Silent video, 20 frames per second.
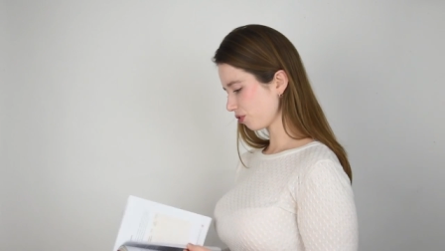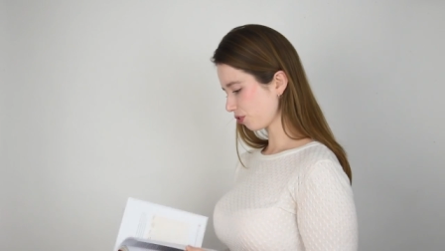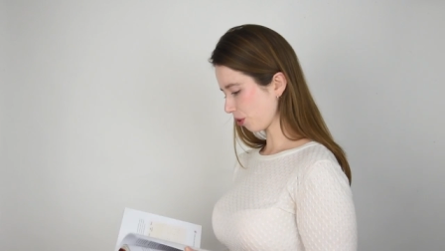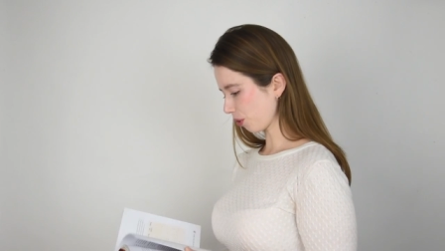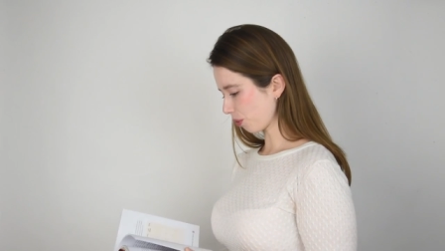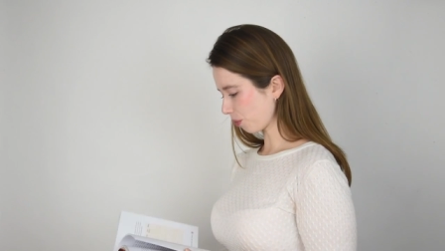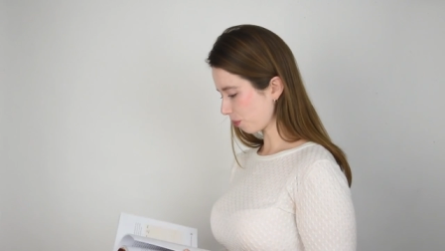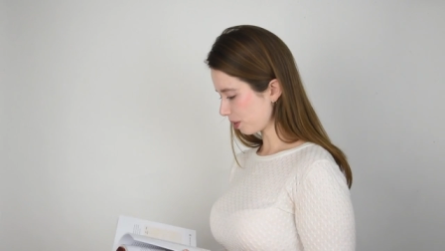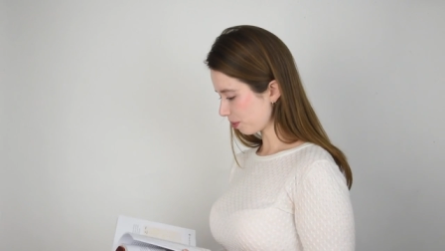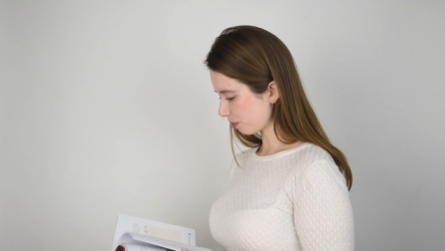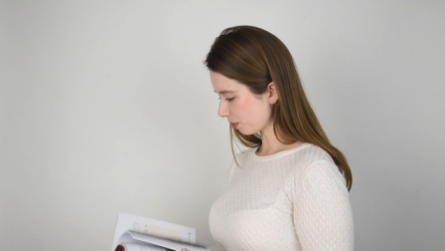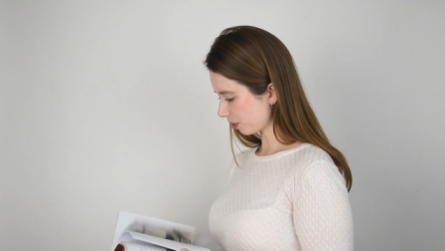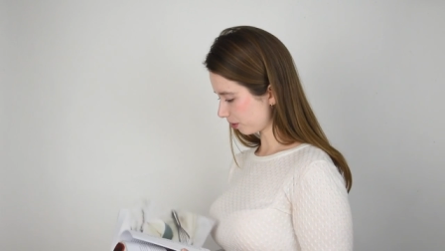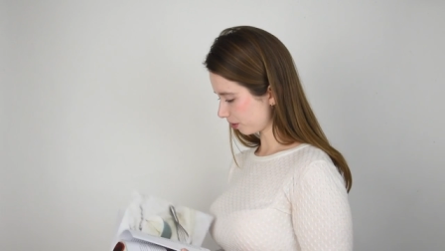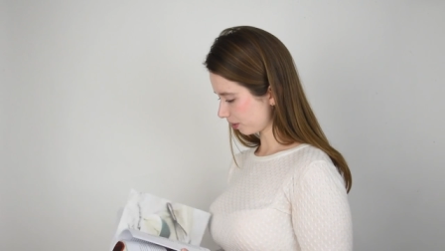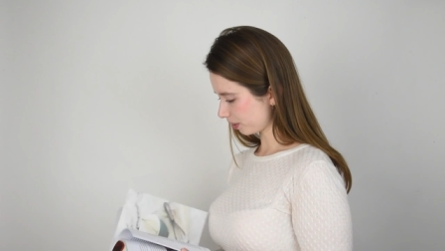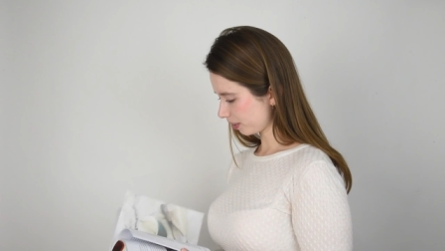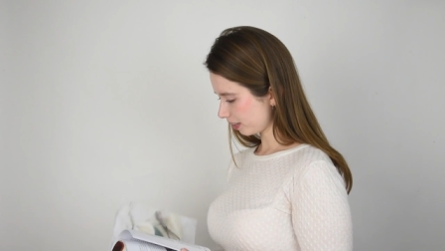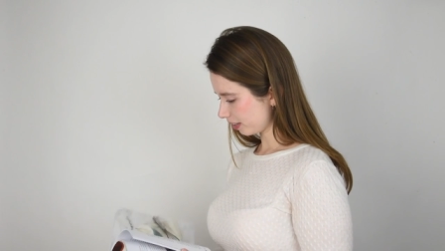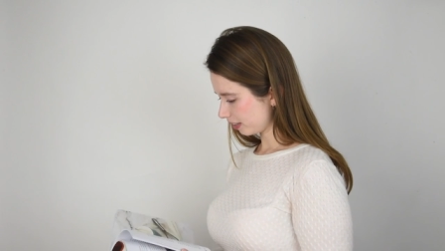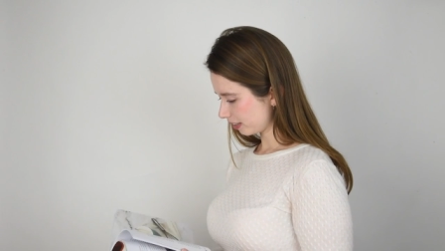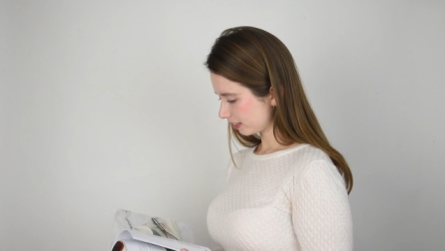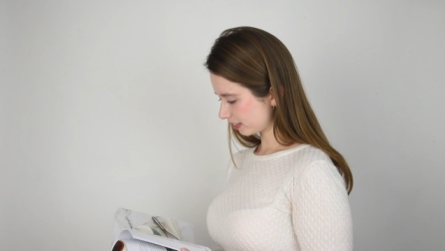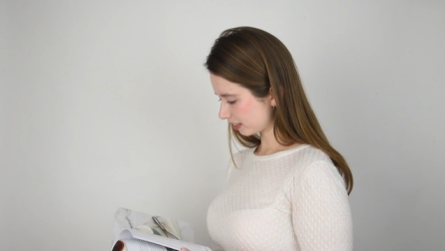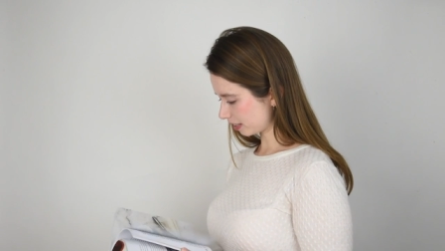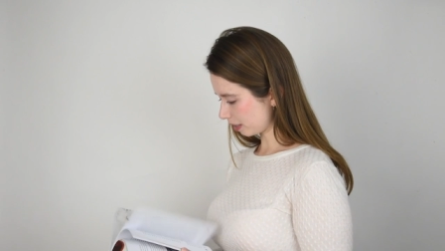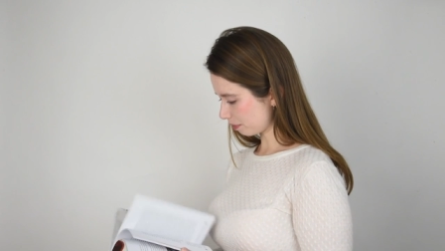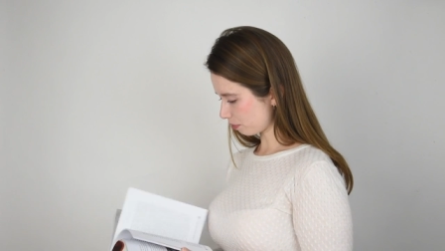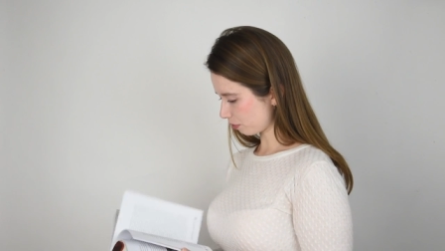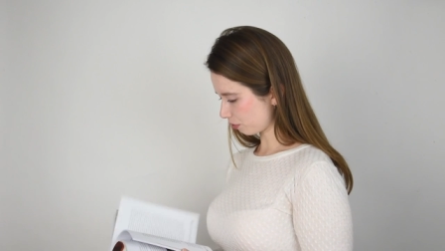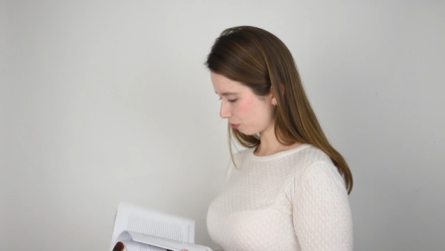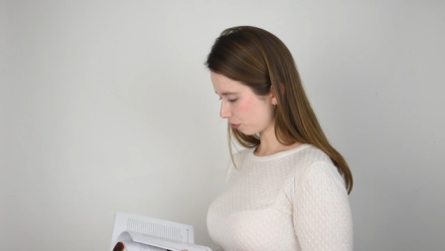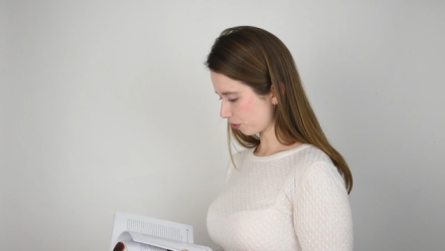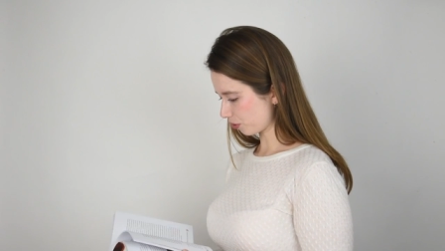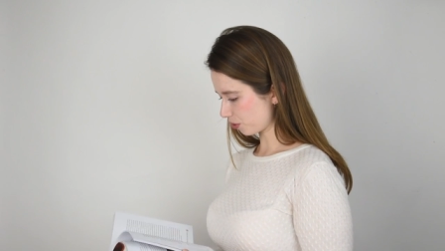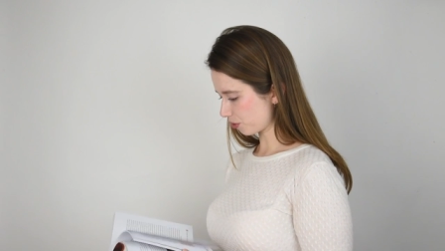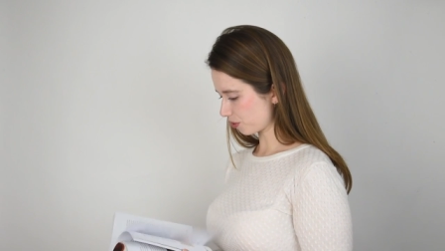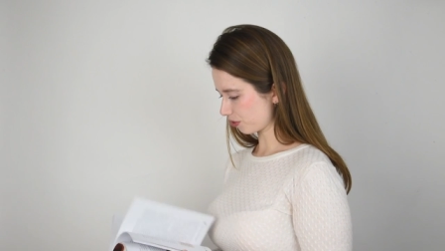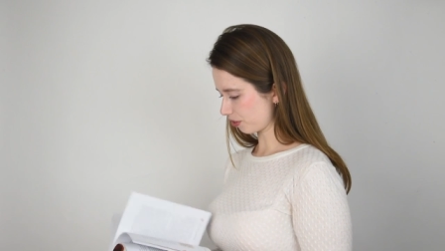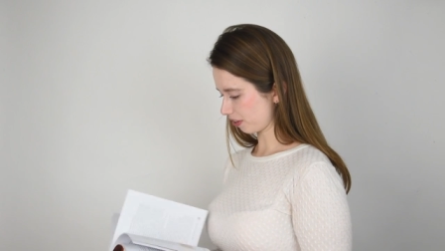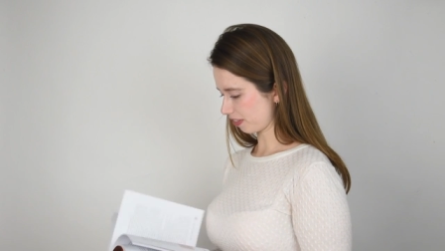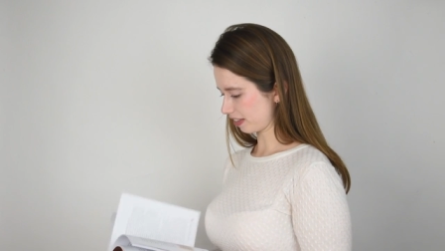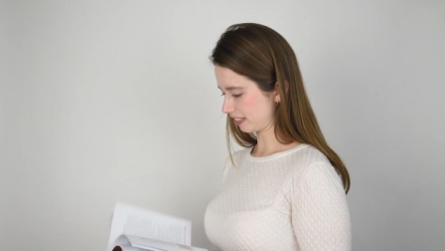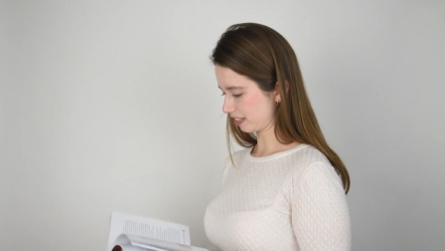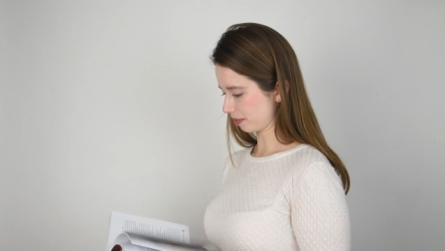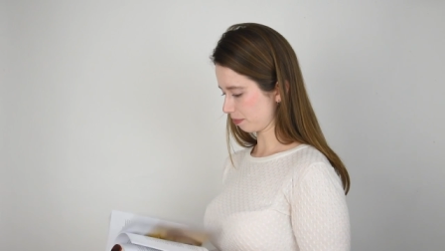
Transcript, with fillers: so we will skip through, I think,